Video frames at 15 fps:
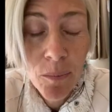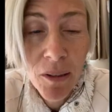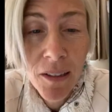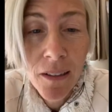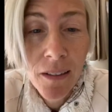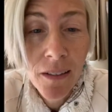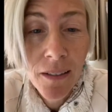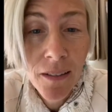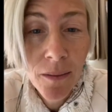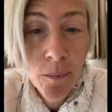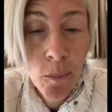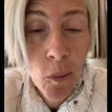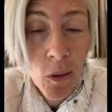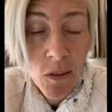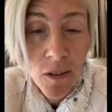because
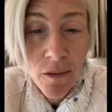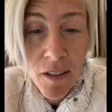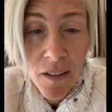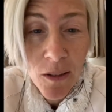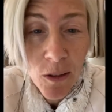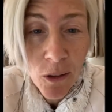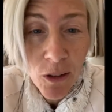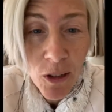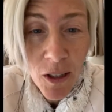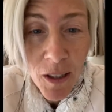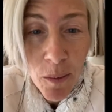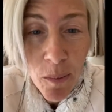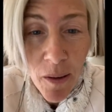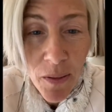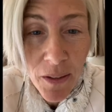most of us don't
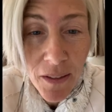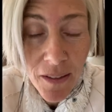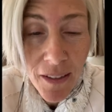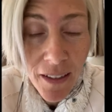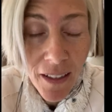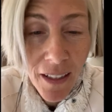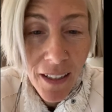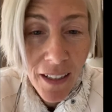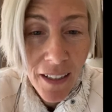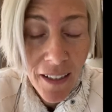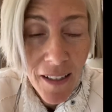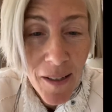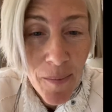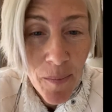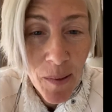talk about this
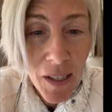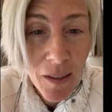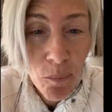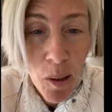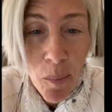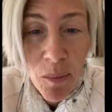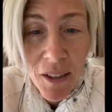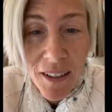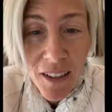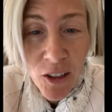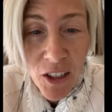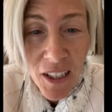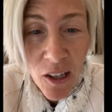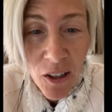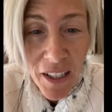publicly
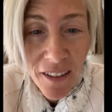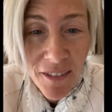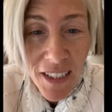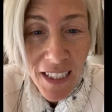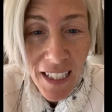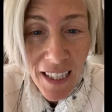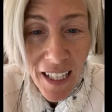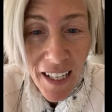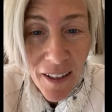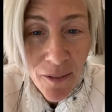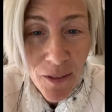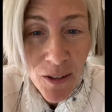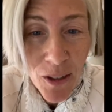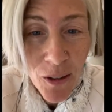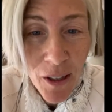or in our everyday
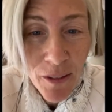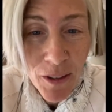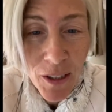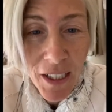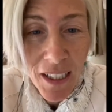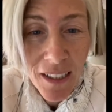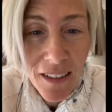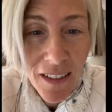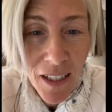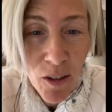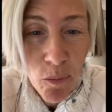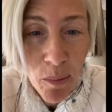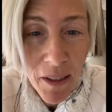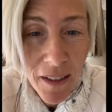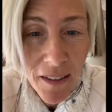life. So I've created a
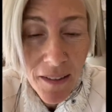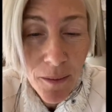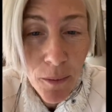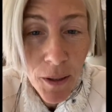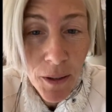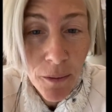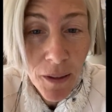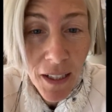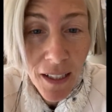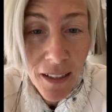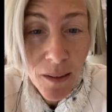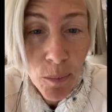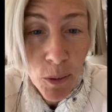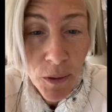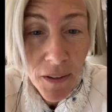safe place where we can
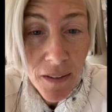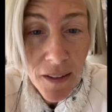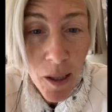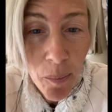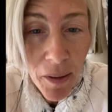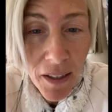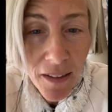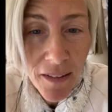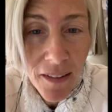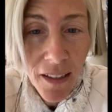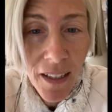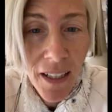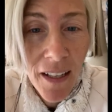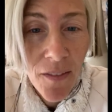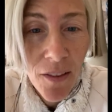explore these topics.
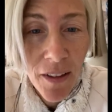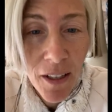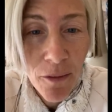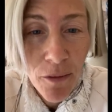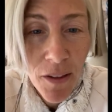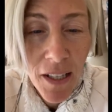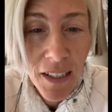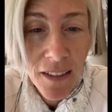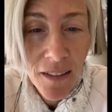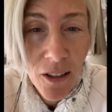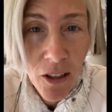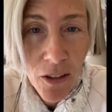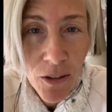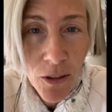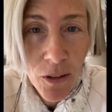The link for that is
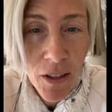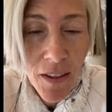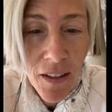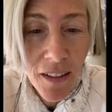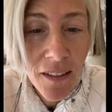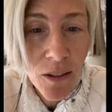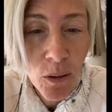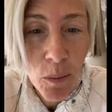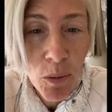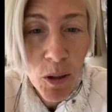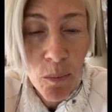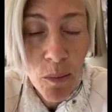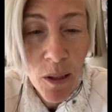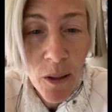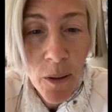also in the
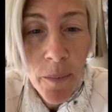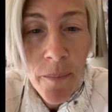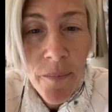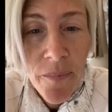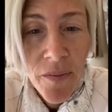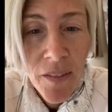description below.